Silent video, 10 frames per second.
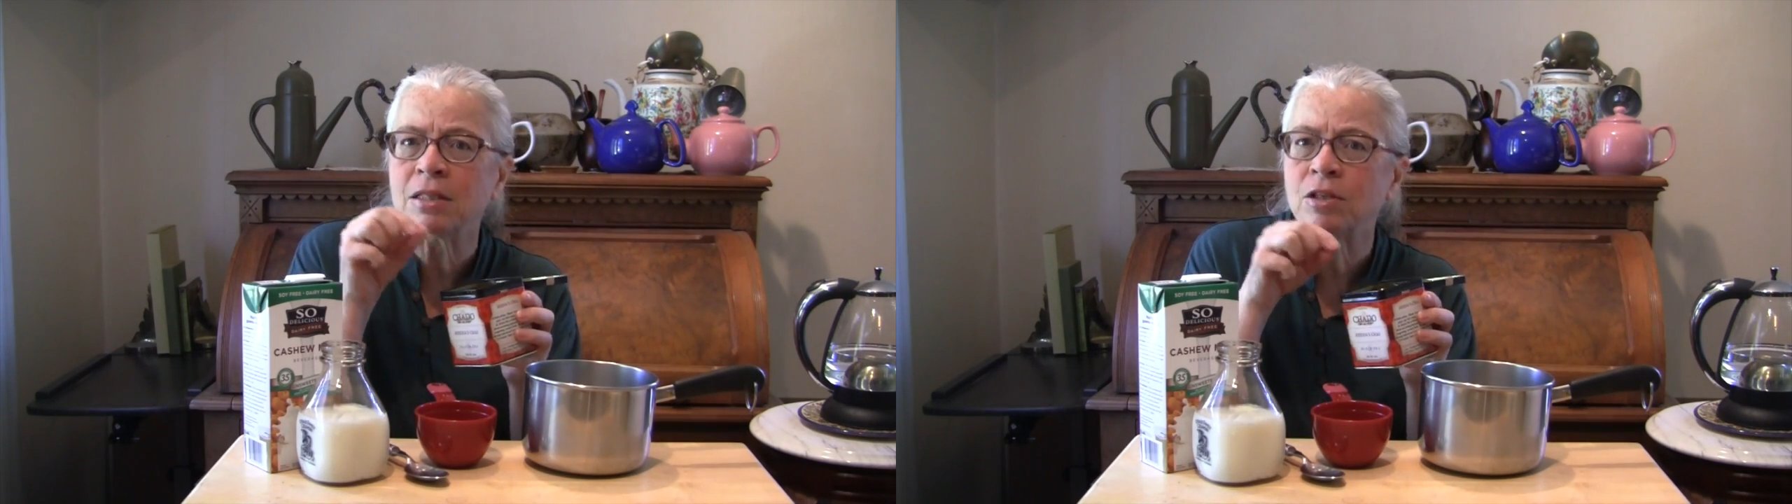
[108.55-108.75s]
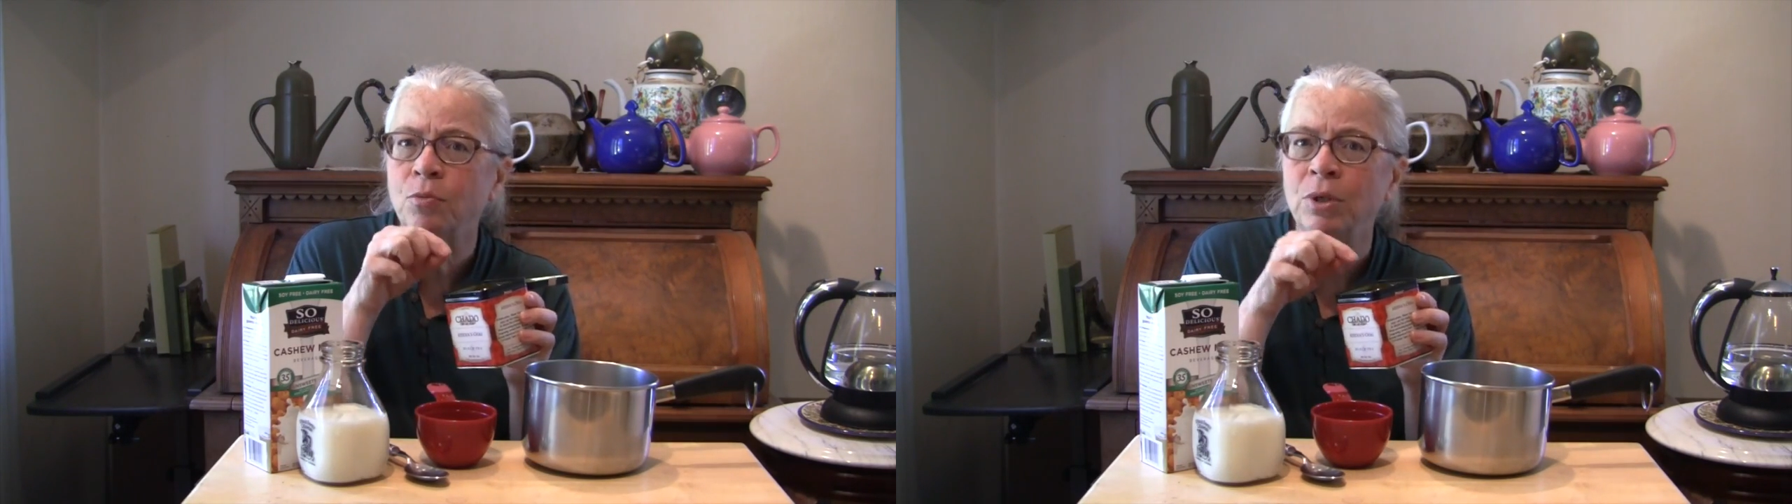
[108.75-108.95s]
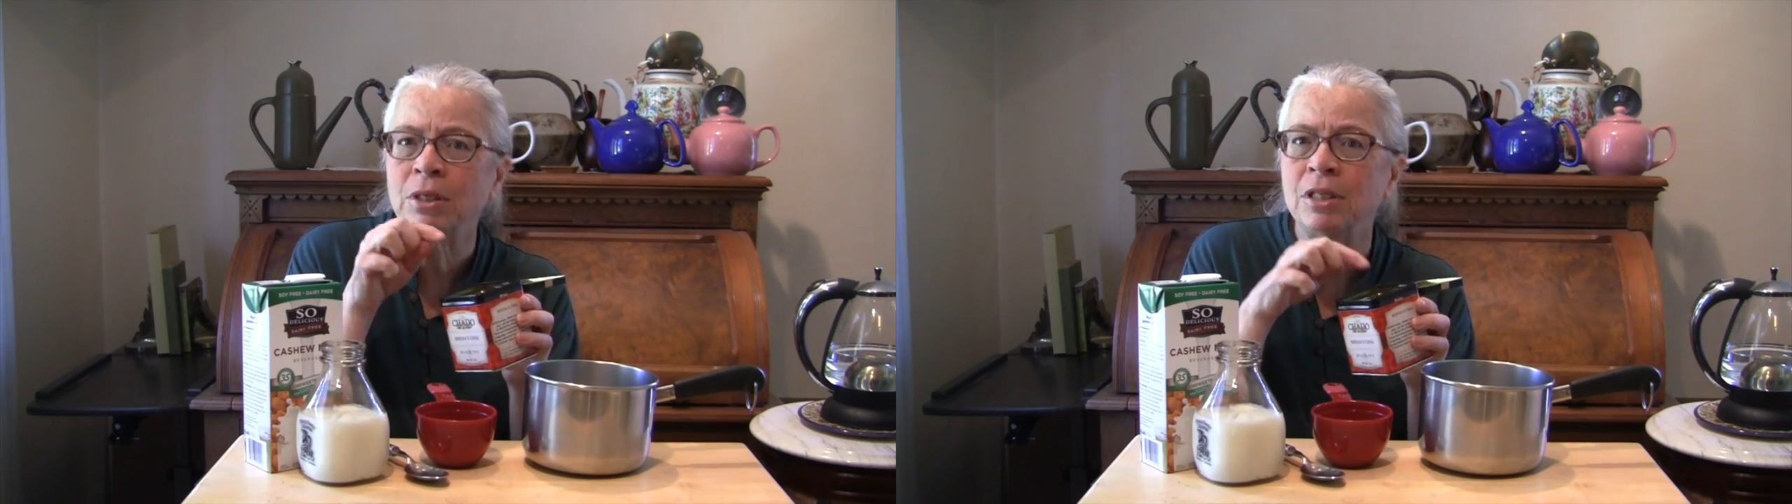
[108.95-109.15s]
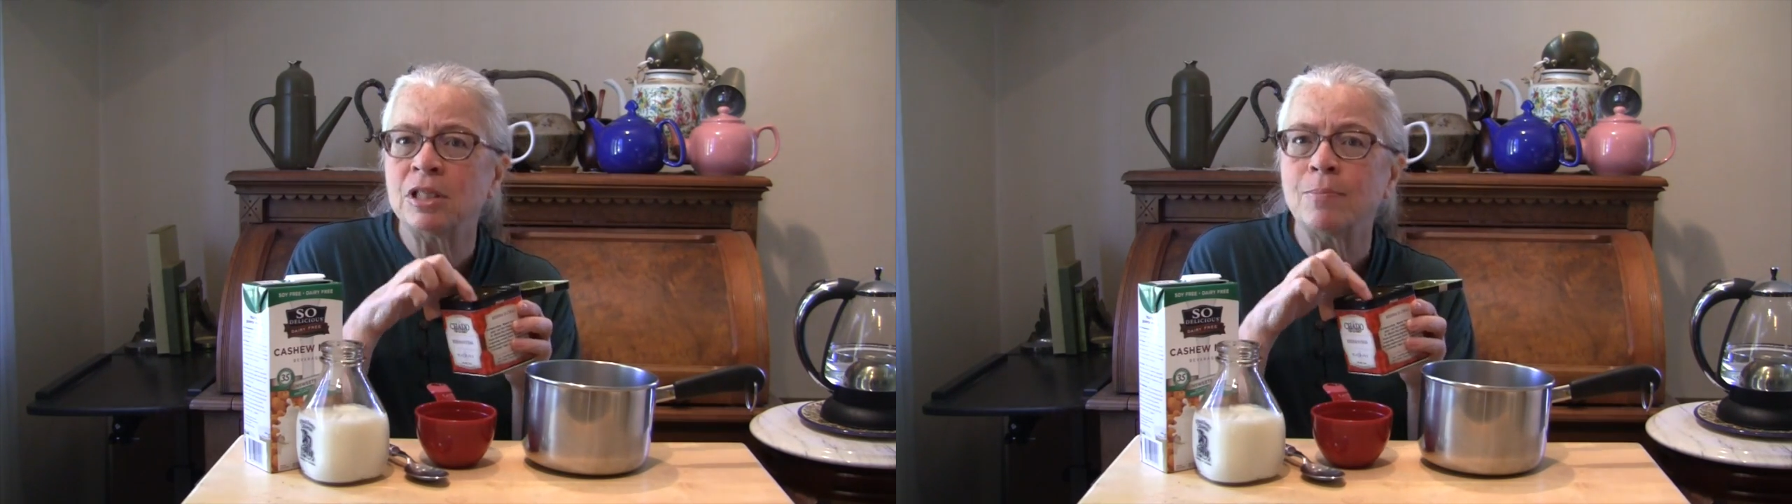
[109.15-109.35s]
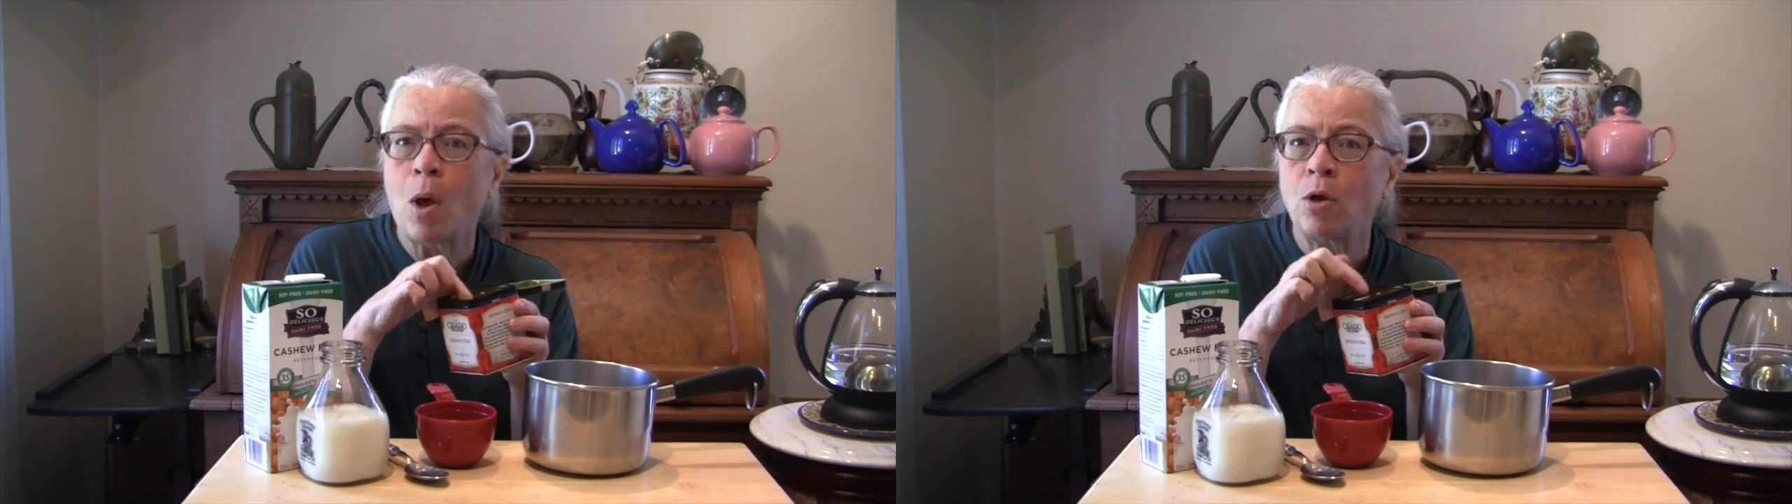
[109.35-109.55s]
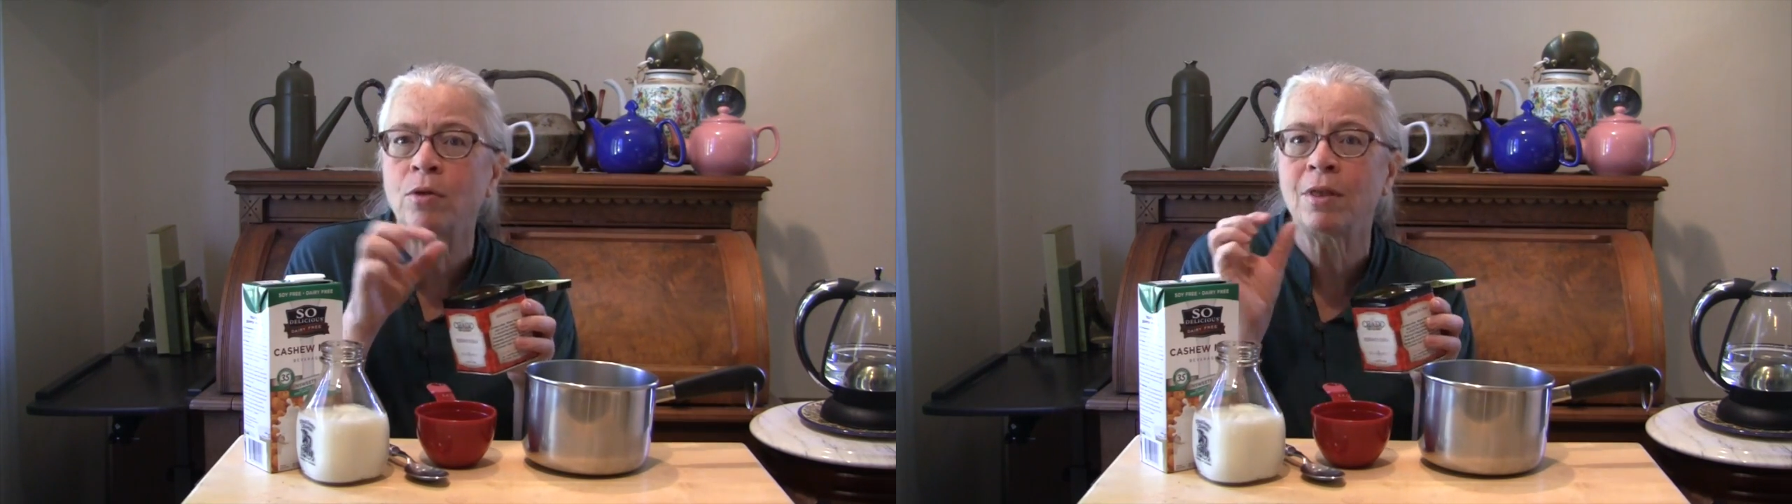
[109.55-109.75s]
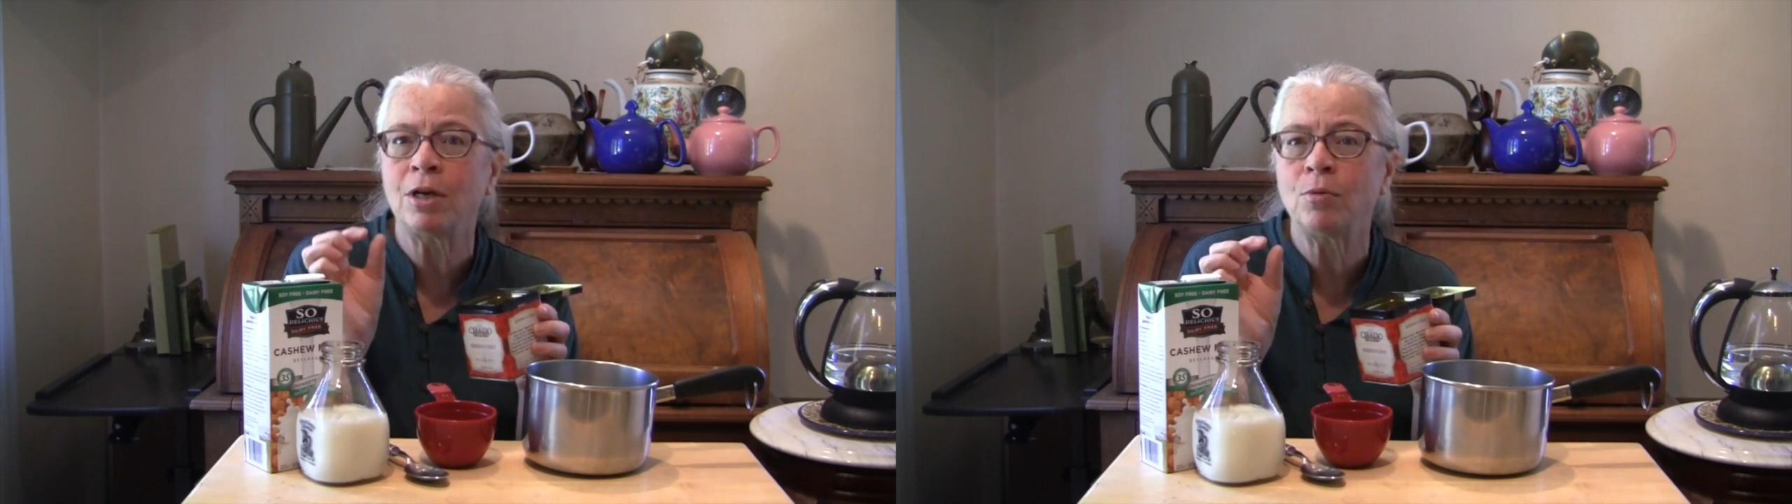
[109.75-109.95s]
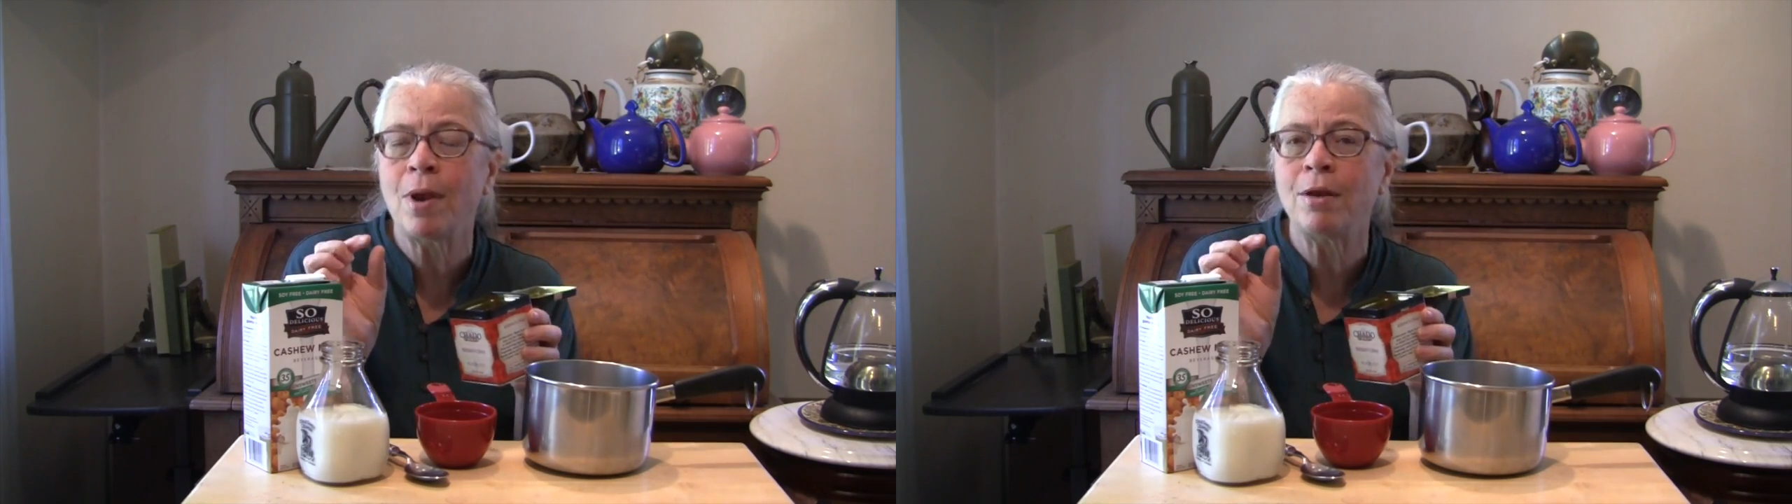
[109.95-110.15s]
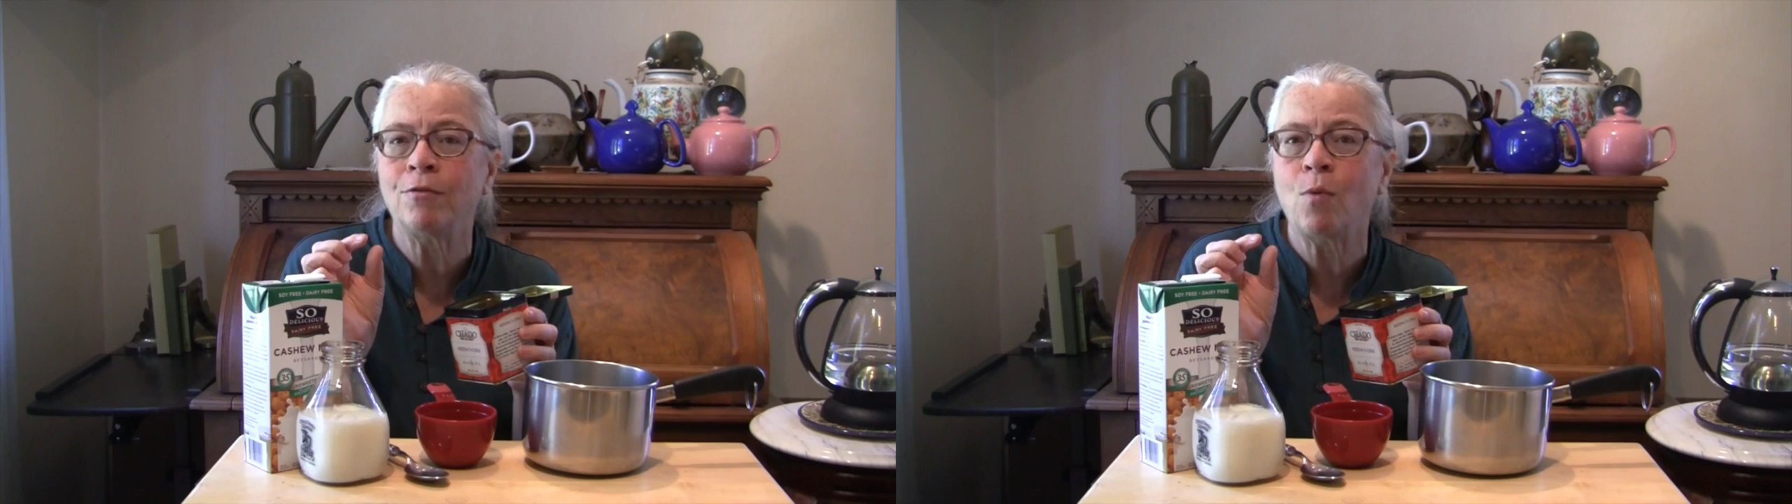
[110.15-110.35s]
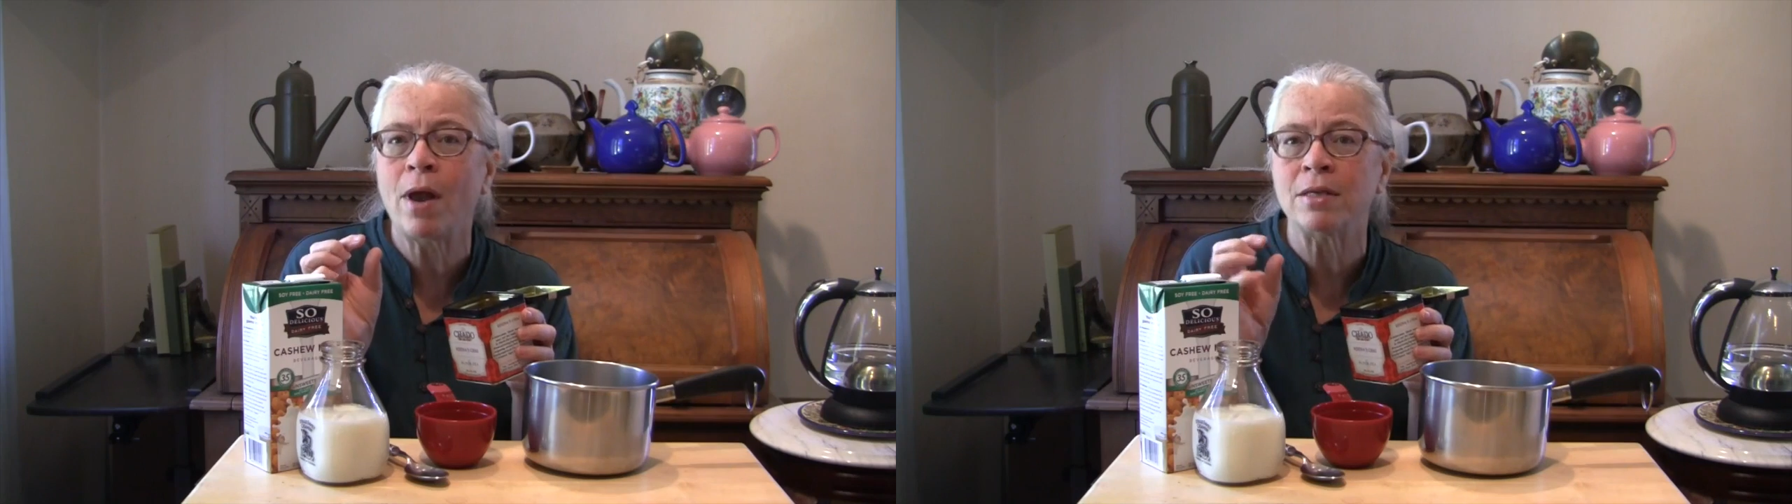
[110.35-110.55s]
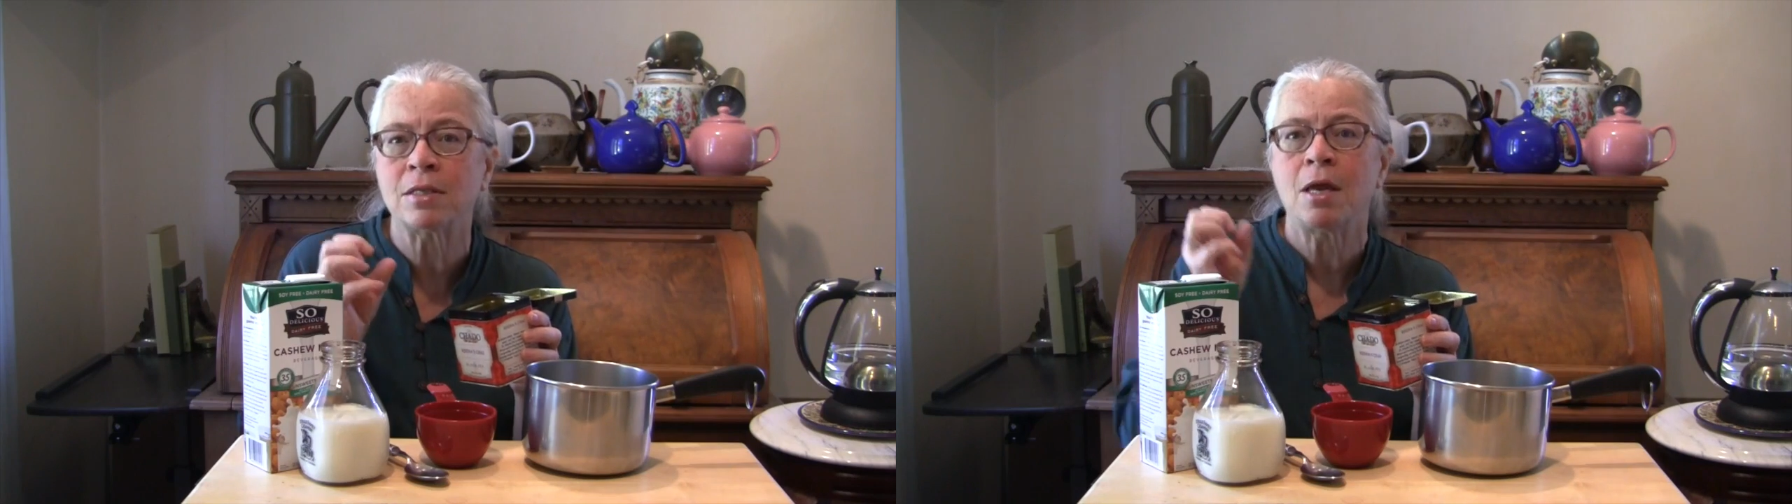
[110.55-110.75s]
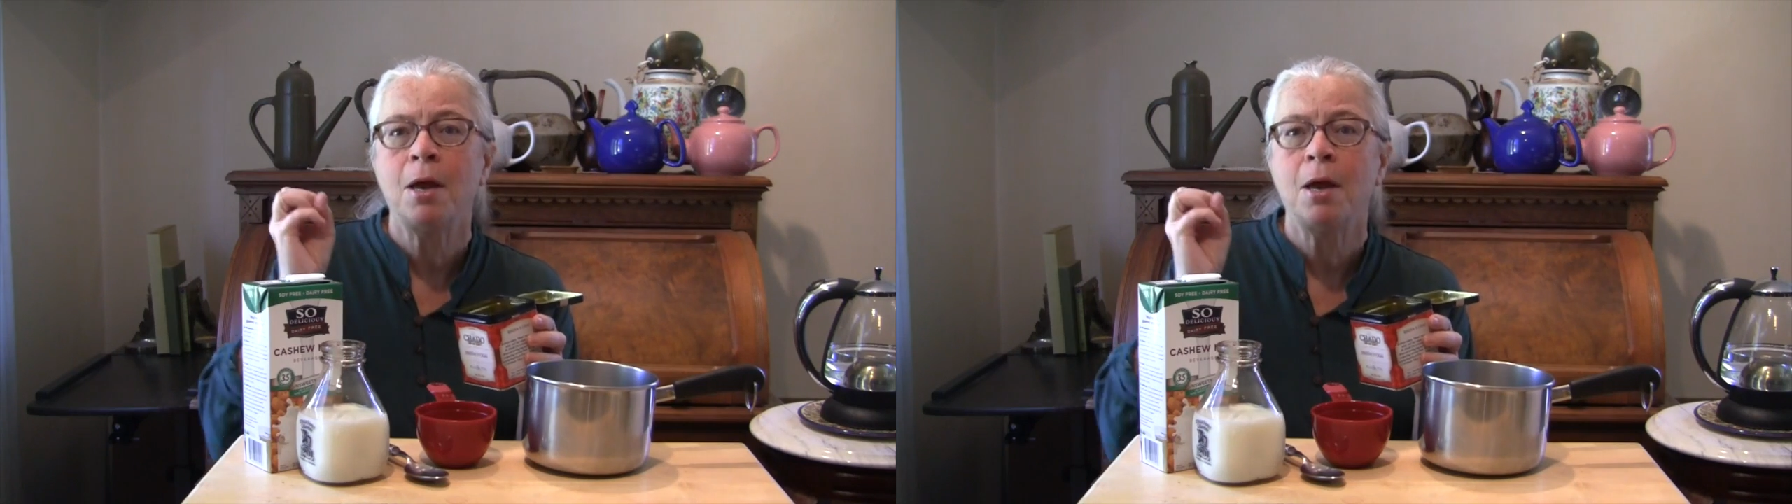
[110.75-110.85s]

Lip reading: They're really smaller than a grain of rice,